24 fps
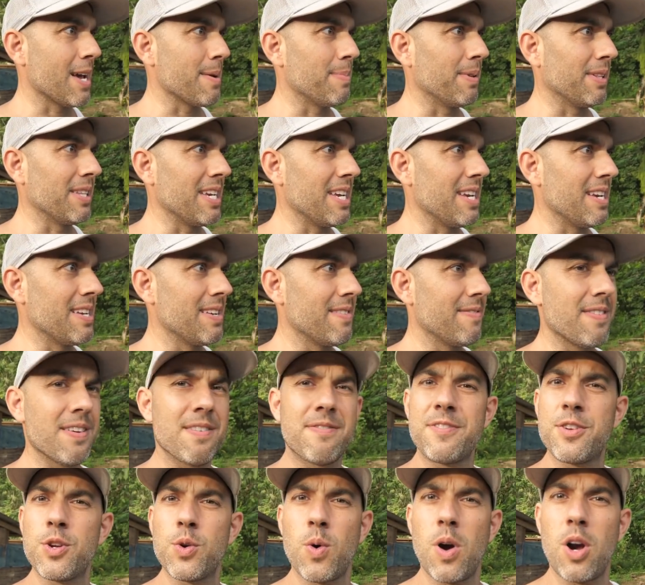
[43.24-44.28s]
I believe
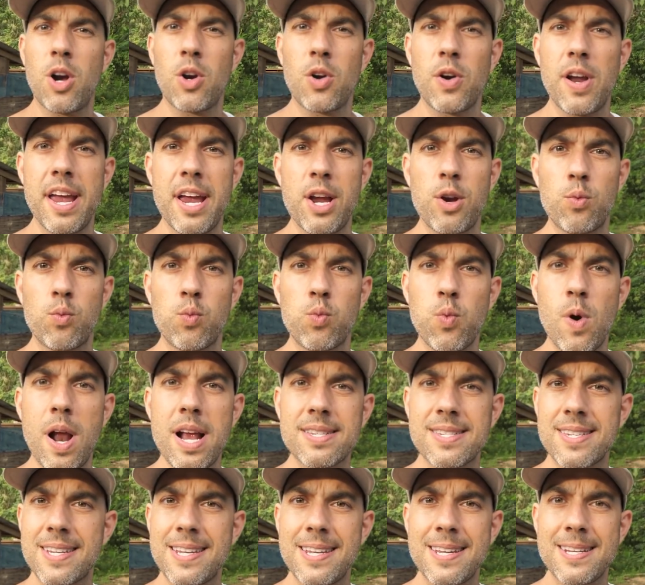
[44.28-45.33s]
if you are a
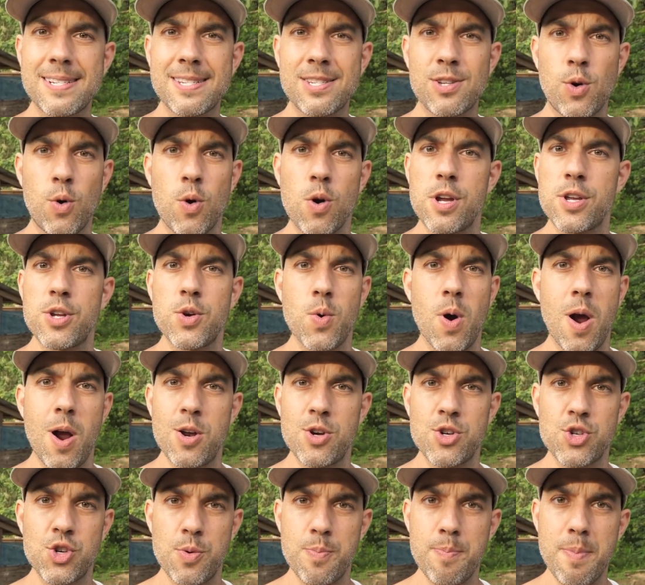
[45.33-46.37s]
resident or you
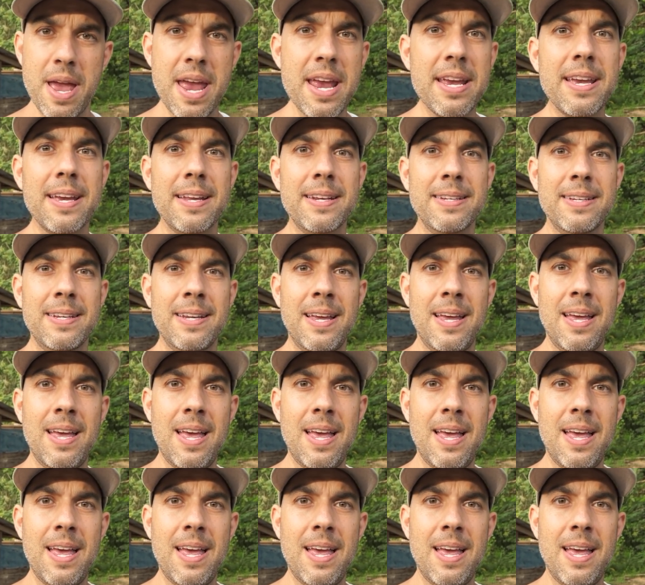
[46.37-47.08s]
are Jamaican